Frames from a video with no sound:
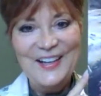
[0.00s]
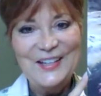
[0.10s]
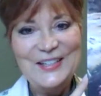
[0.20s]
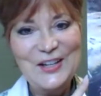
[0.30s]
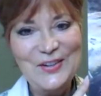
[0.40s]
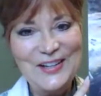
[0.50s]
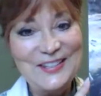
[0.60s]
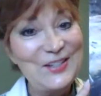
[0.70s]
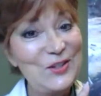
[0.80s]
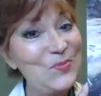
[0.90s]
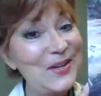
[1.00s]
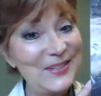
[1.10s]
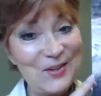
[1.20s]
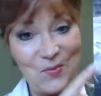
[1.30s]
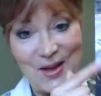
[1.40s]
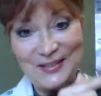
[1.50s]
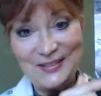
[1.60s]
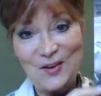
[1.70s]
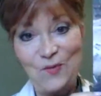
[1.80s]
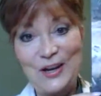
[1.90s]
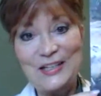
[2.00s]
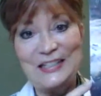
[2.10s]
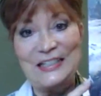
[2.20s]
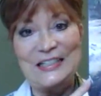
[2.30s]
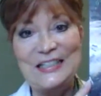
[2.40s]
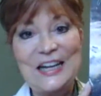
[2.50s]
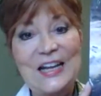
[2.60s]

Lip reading: So I said, you must know about St. Francis.